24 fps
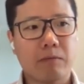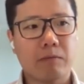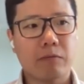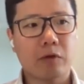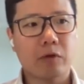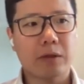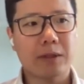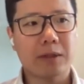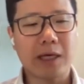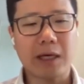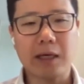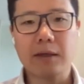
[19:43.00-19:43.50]

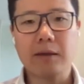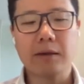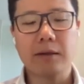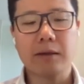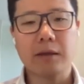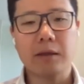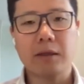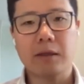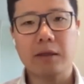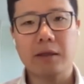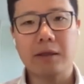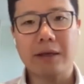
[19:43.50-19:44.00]
take
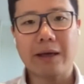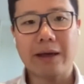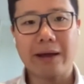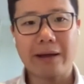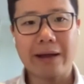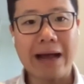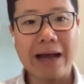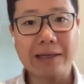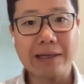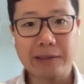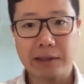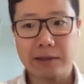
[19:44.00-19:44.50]
the
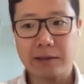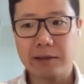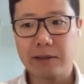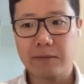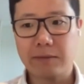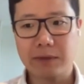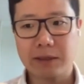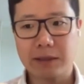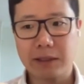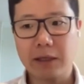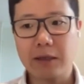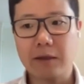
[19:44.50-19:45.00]
assets
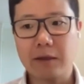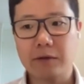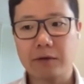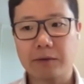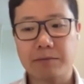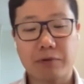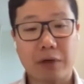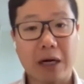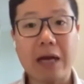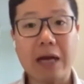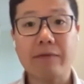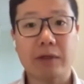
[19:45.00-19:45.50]
themselves
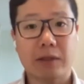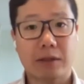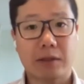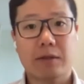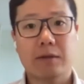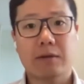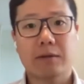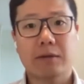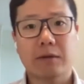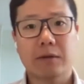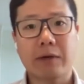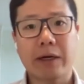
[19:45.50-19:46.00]
private,
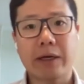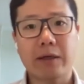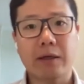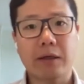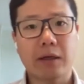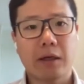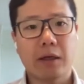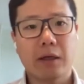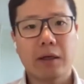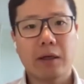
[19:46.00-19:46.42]
right?